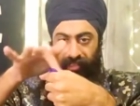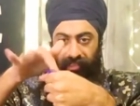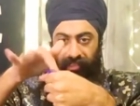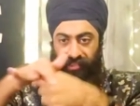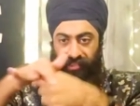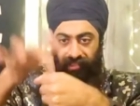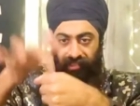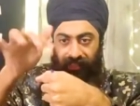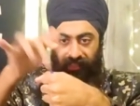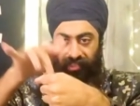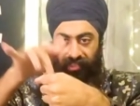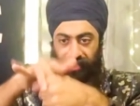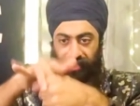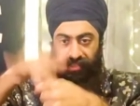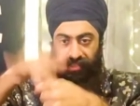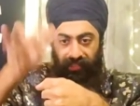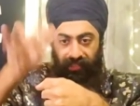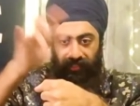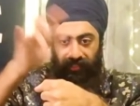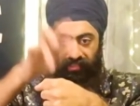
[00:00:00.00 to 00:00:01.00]
just like
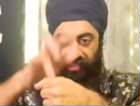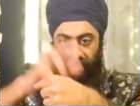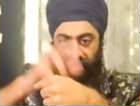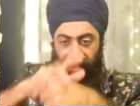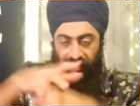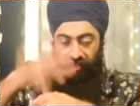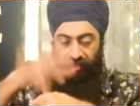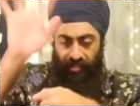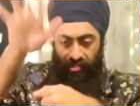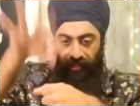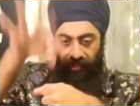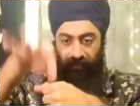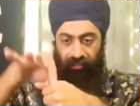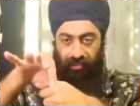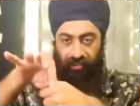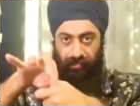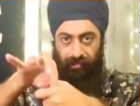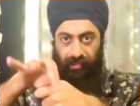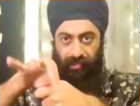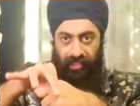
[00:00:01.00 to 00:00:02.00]
this all the
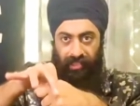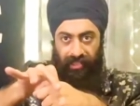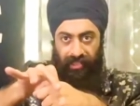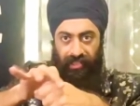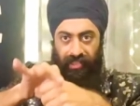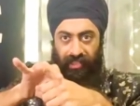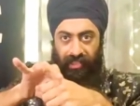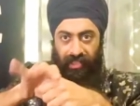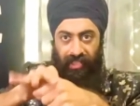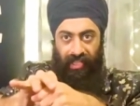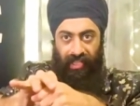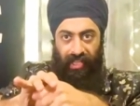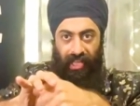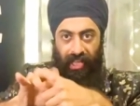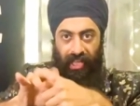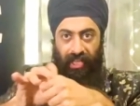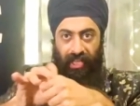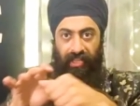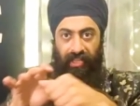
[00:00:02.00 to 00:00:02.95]
way in. And